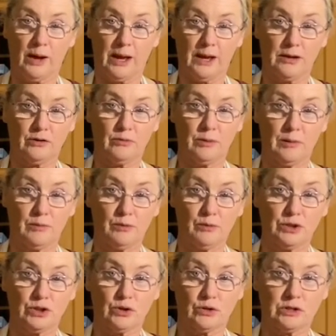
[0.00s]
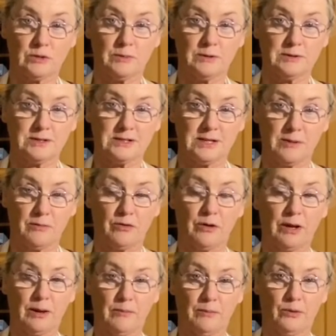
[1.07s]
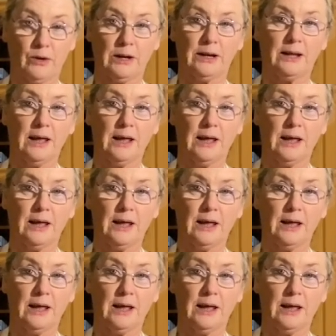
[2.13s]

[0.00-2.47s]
And remember, we talked about simmering and boiling.